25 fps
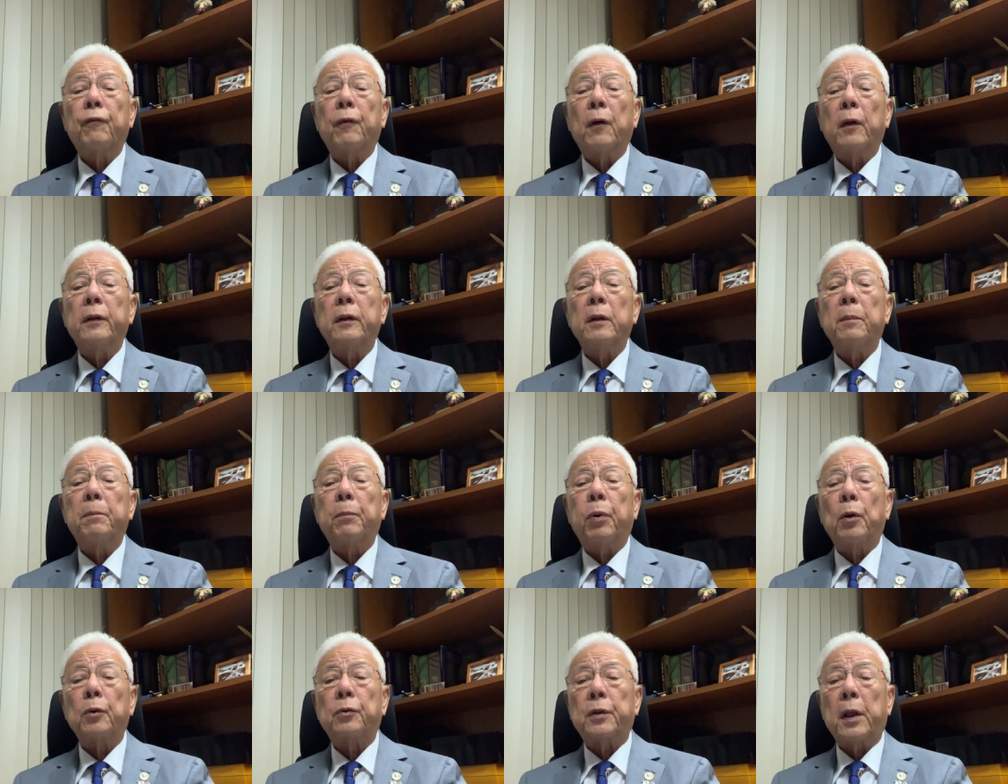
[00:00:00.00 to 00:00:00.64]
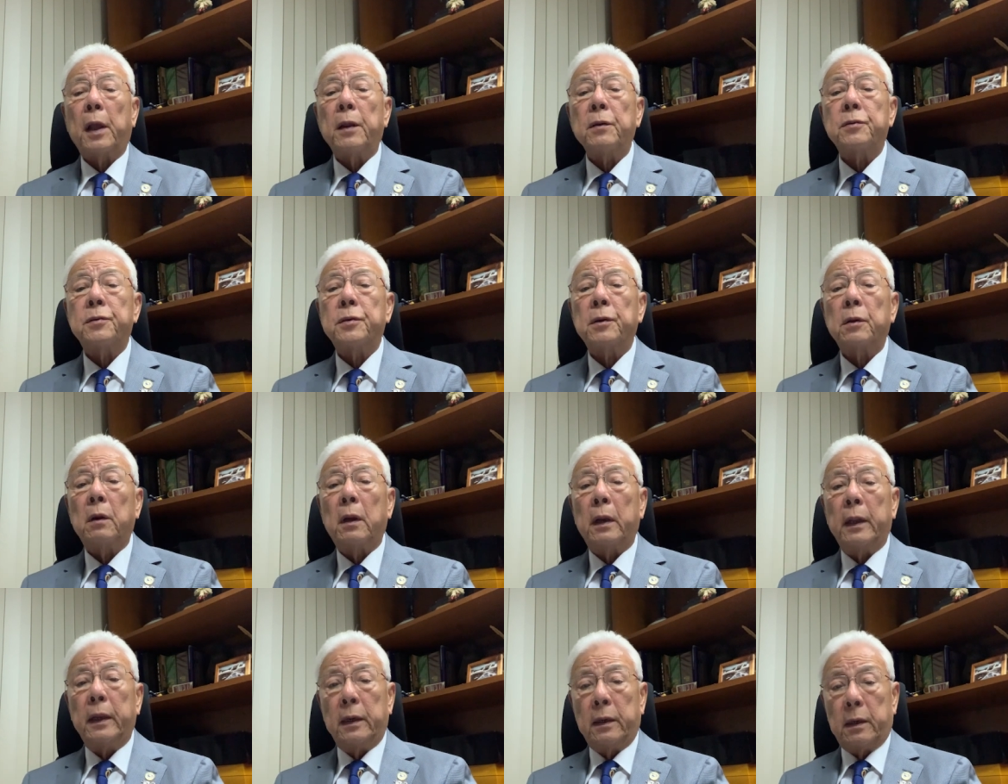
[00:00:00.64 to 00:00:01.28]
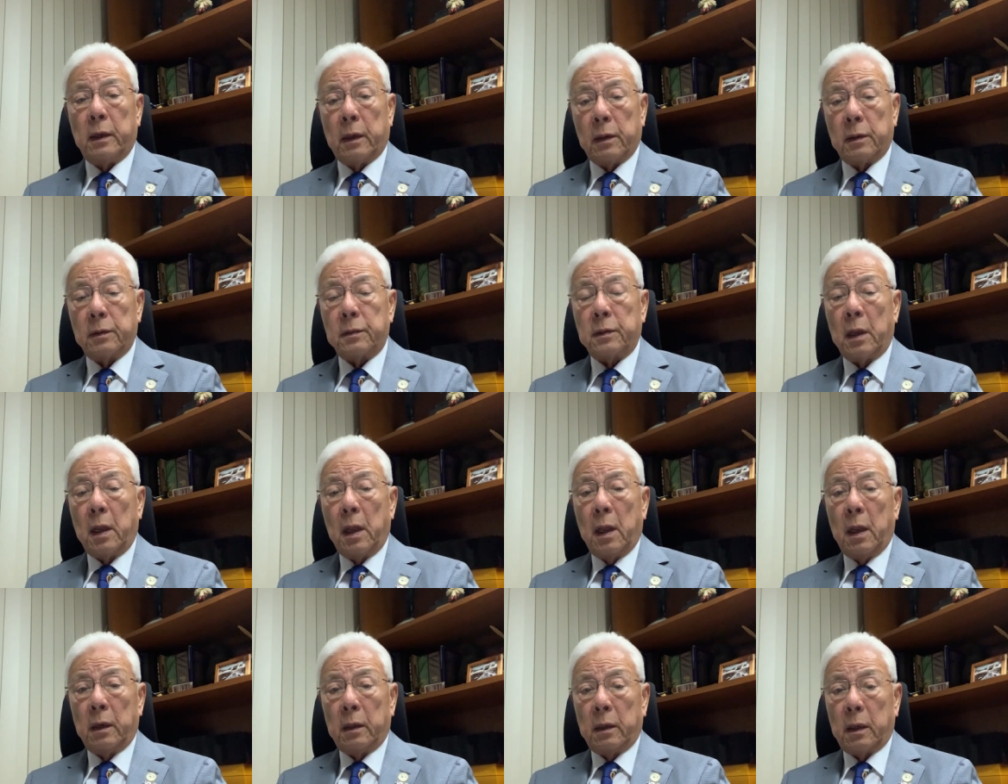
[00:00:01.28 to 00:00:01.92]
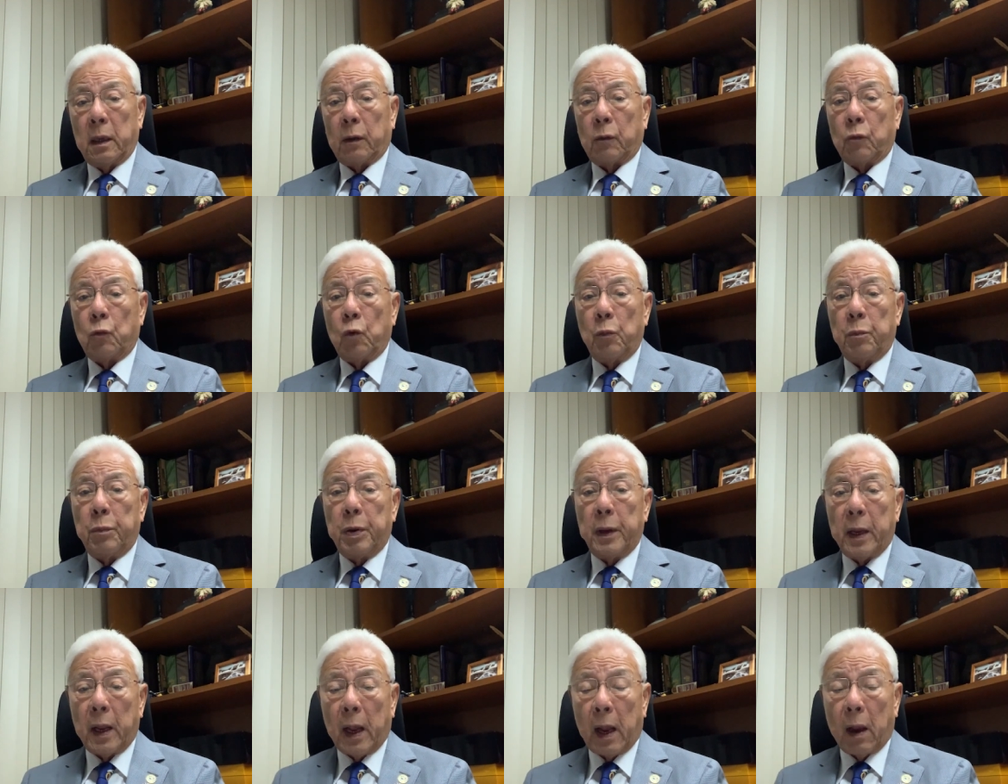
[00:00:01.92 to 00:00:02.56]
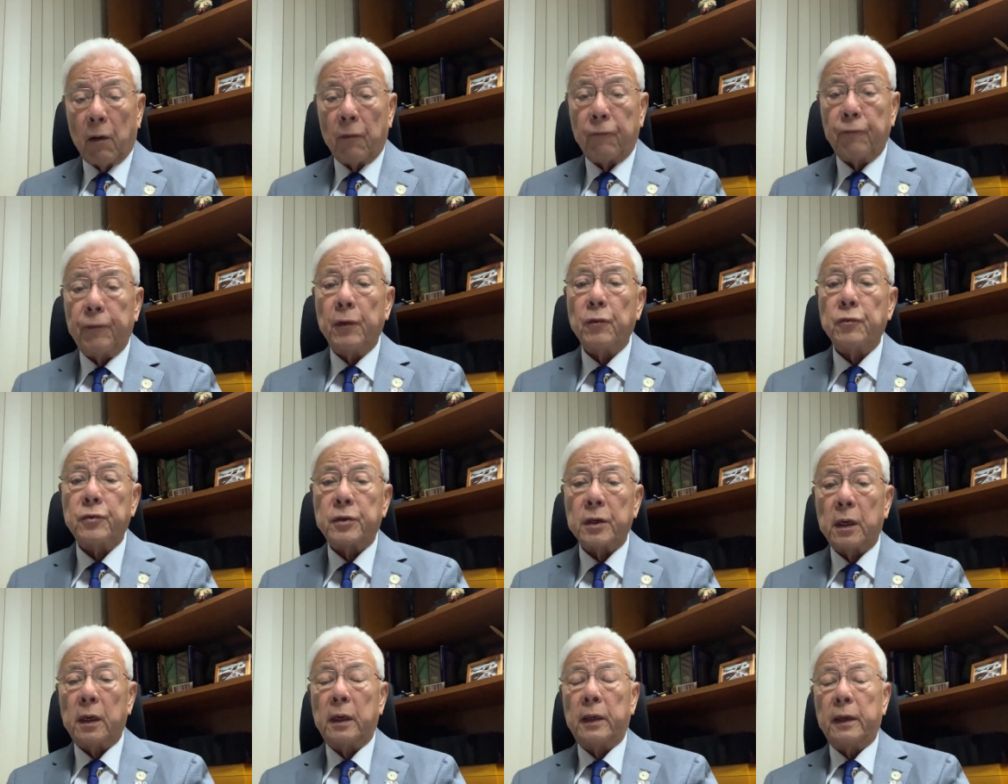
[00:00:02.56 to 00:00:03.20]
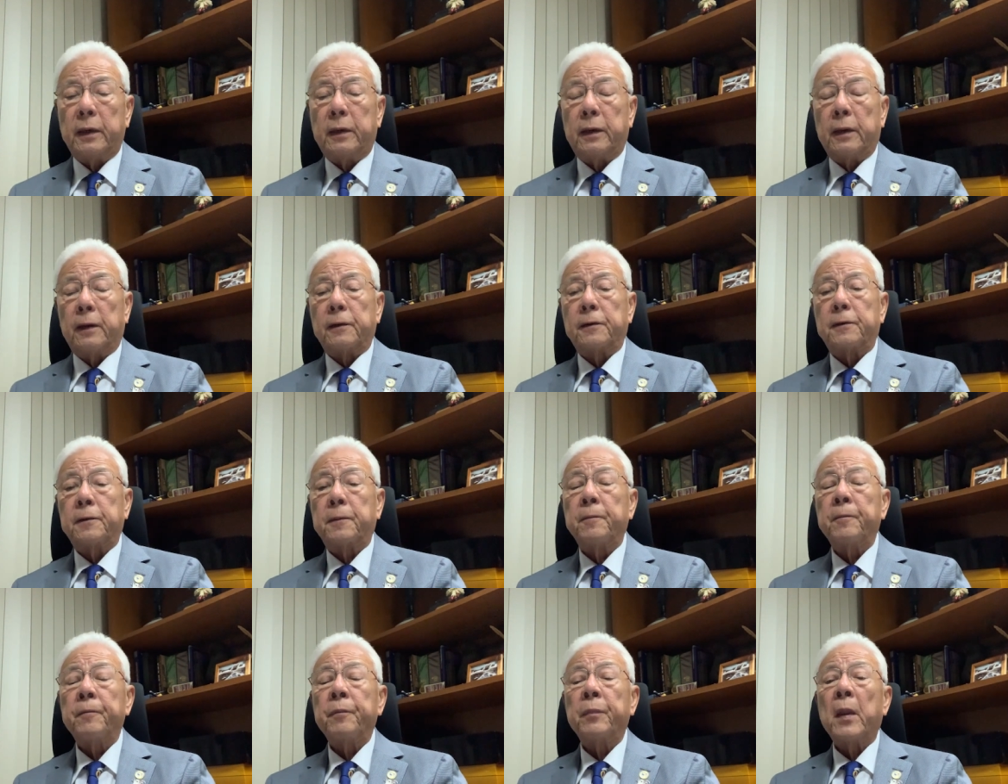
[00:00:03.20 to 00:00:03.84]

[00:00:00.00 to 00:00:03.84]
for the potential leaders that would be our future leaders.